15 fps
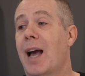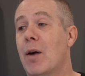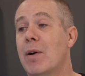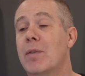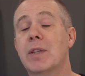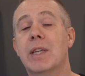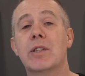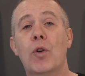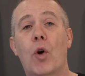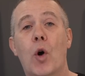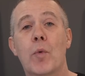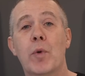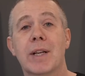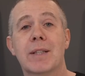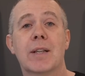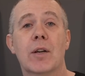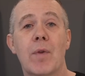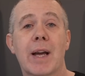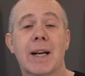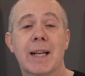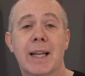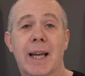However, this operates
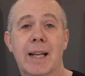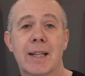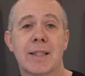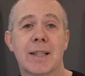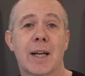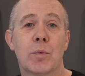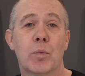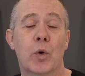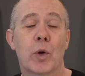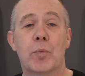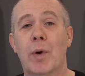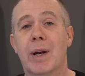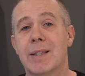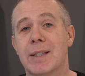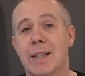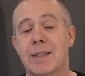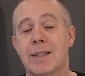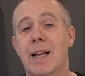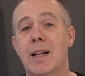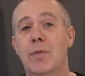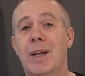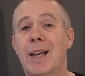directly inside WordPress
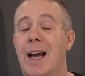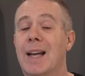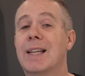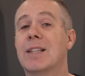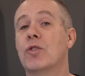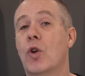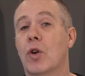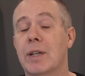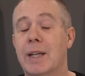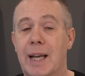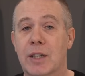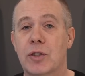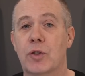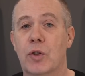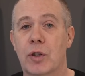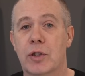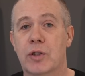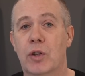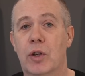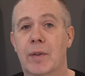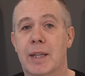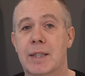itself and is not an external
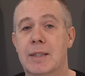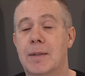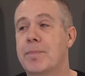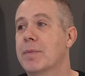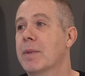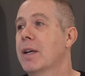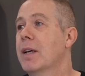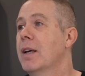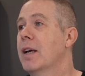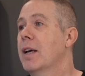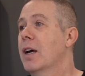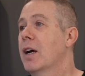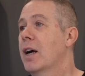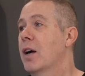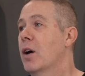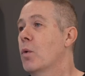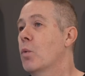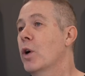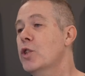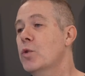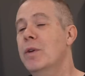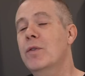service.
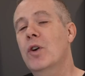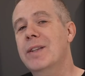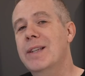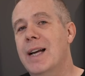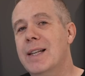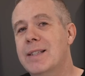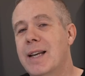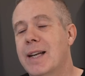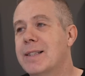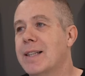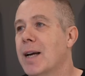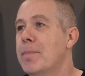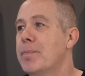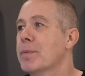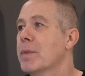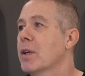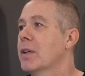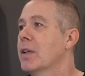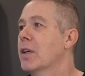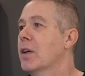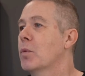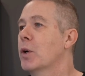Once we've got that set up,
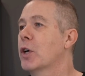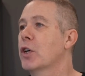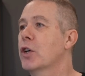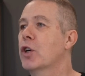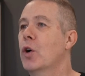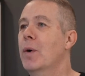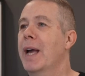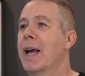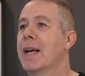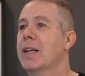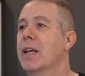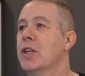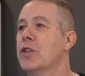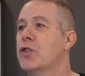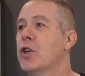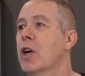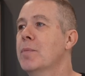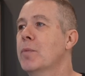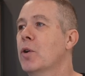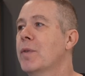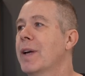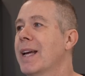we're going to go ahead and
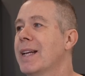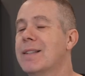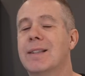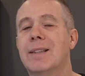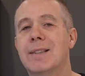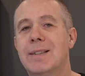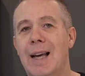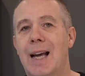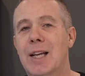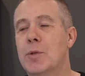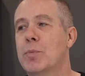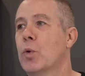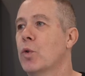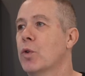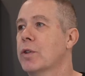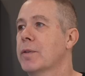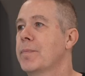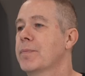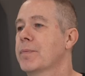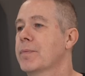jump over into the dashboard.